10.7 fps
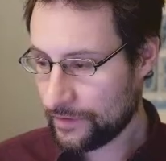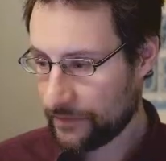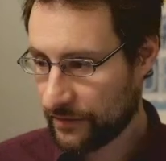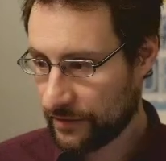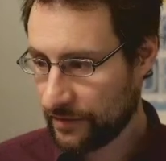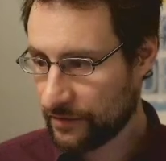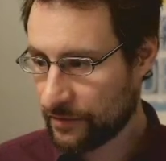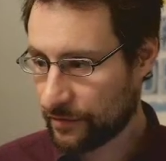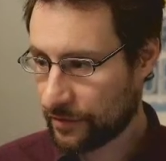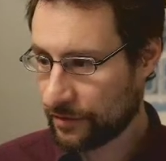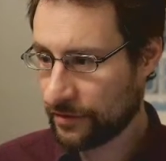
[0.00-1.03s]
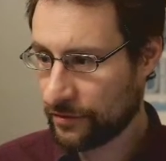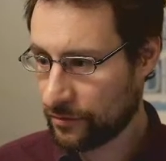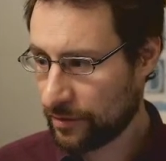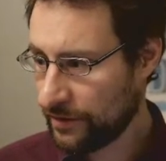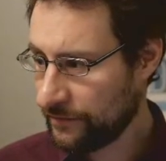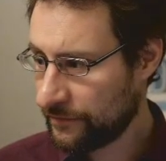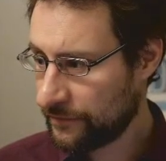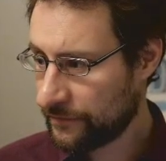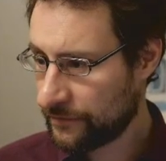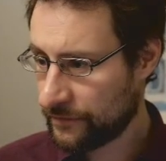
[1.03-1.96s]
Is that in kernel and nobody
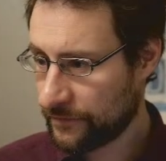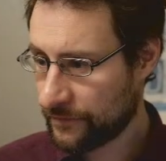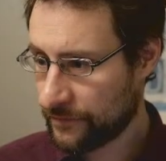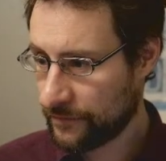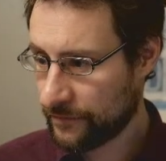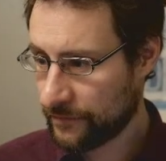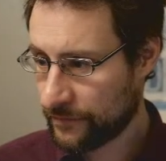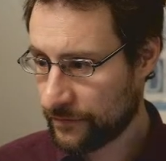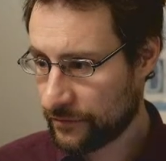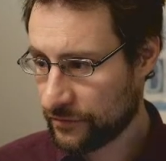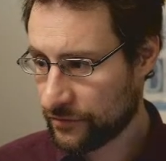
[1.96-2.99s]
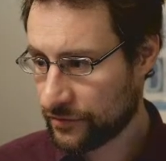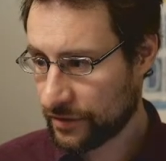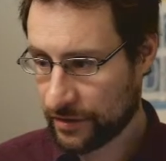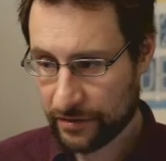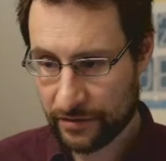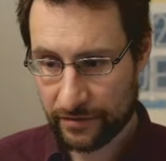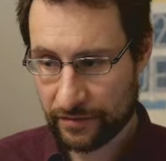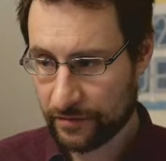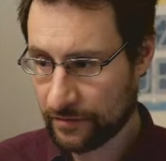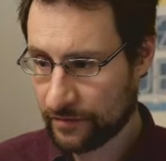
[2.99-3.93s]
checked?